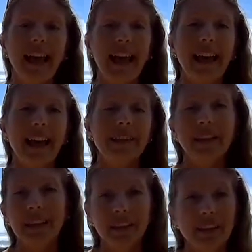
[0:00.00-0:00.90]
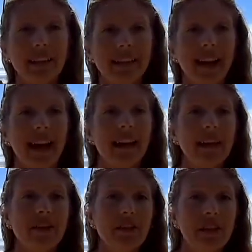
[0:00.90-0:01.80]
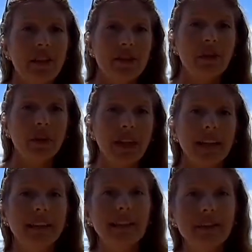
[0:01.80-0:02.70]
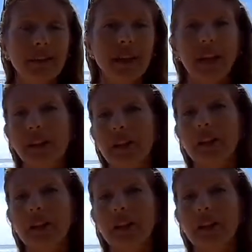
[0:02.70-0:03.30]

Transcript: and taken a look at that and started to put ideas together